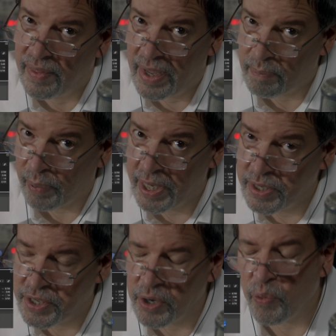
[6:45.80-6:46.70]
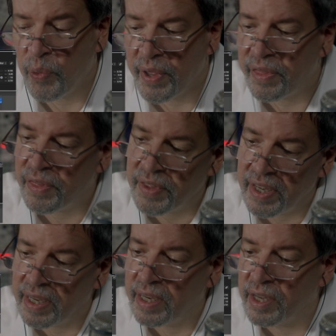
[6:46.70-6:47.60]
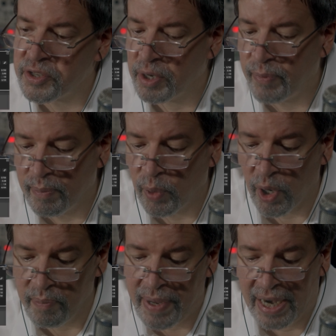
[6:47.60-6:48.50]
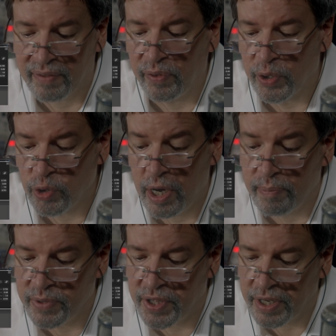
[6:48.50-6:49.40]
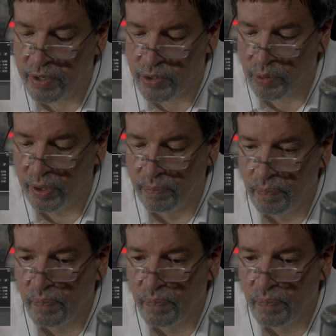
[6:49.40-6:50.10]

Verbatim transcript: that blends it with the uh, somewhat more impactful drums than usual.